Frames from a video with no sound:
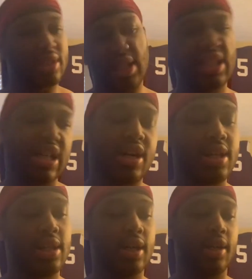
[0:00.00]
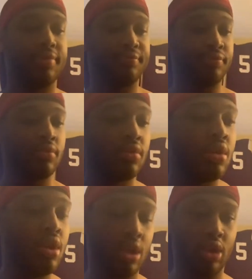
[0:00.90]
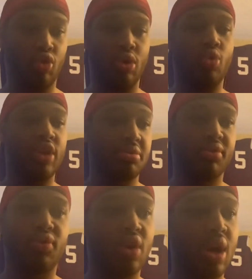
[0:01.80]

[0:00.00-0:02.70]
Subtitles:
he died like 3 weeks before I